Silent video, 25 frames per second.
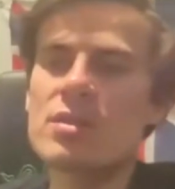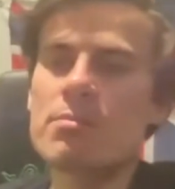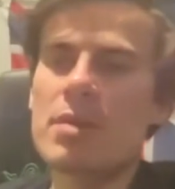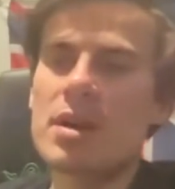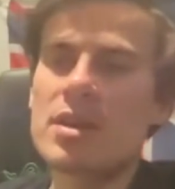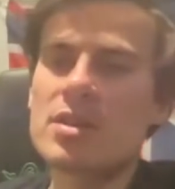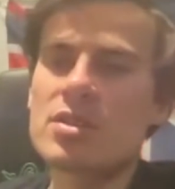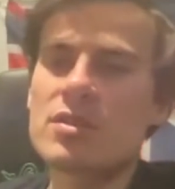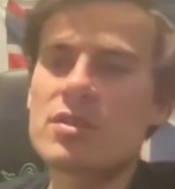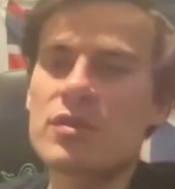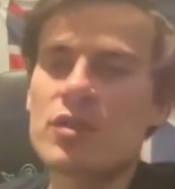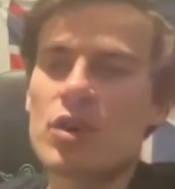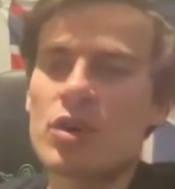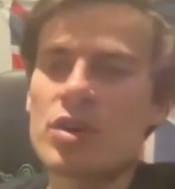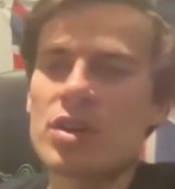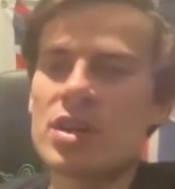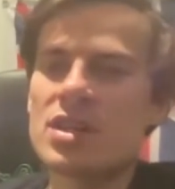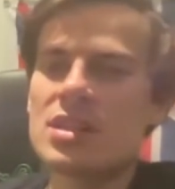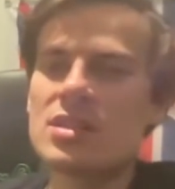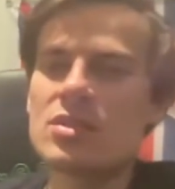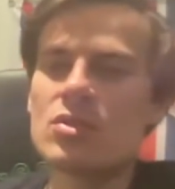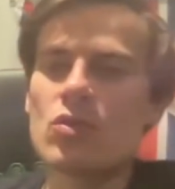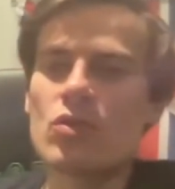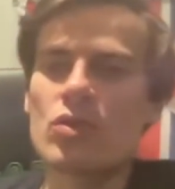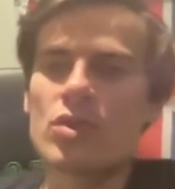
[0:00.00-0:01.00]
must have got
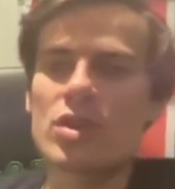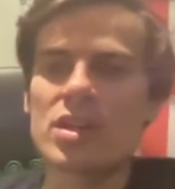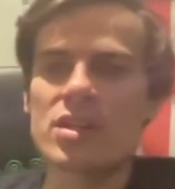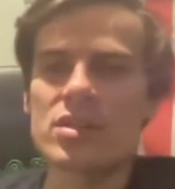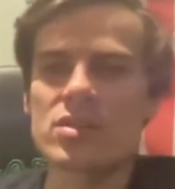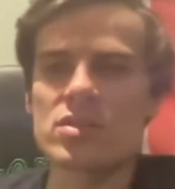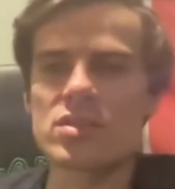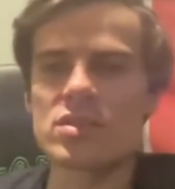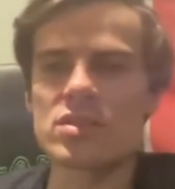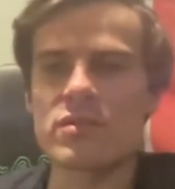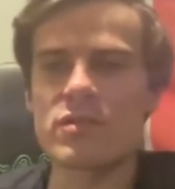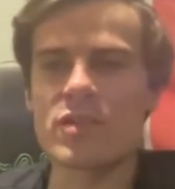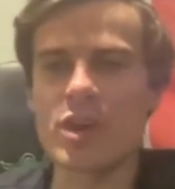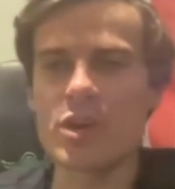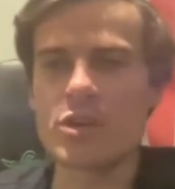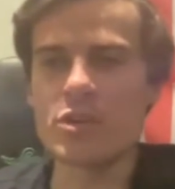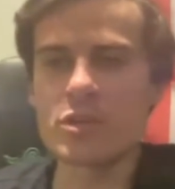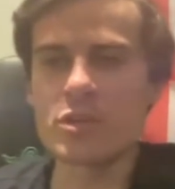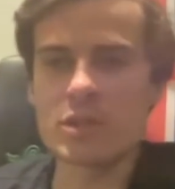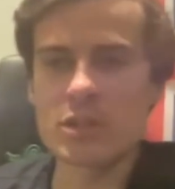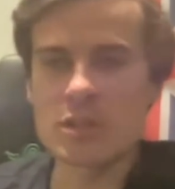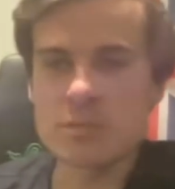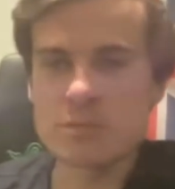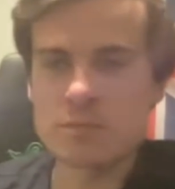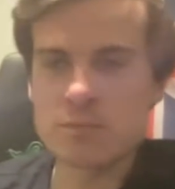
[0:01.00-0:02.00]
his audience to
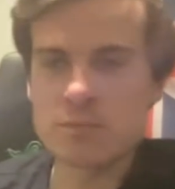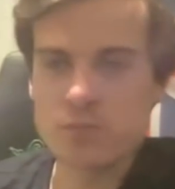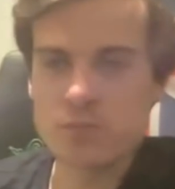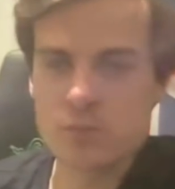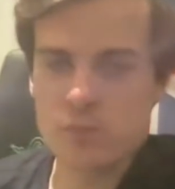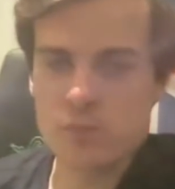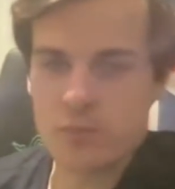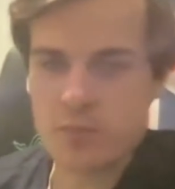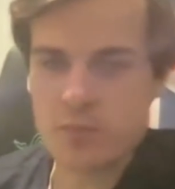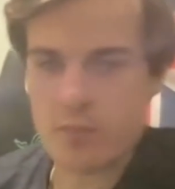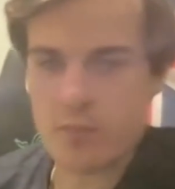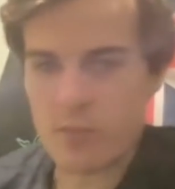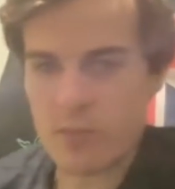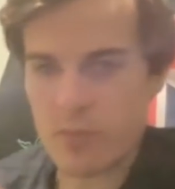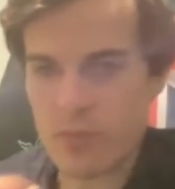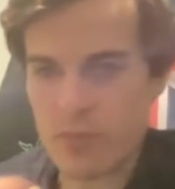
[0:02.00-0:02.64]
vote.